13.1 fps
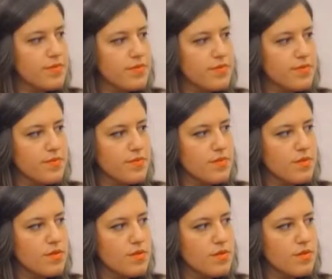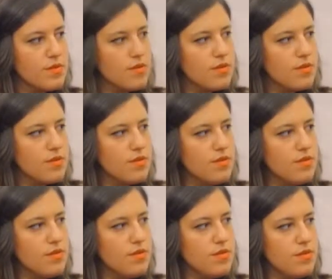
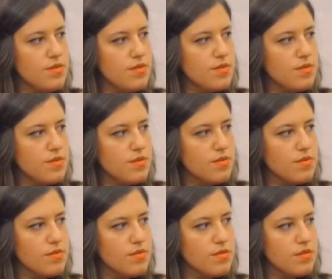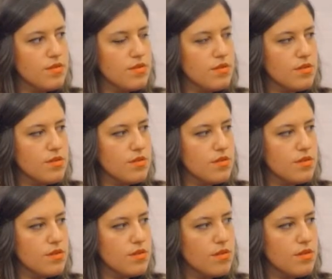
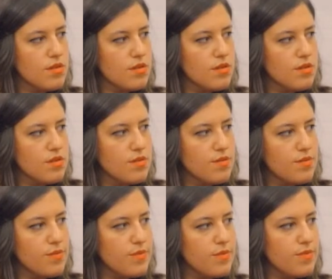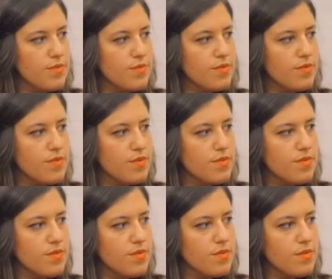
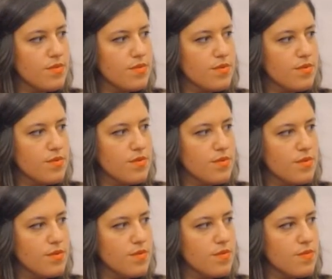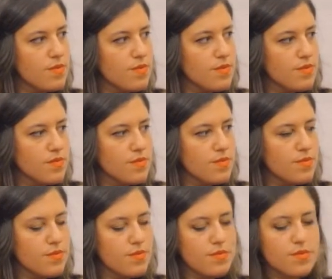
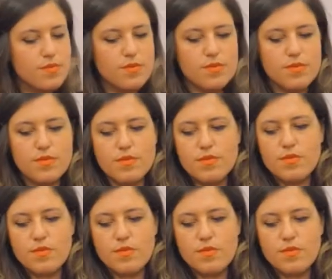(not speaking)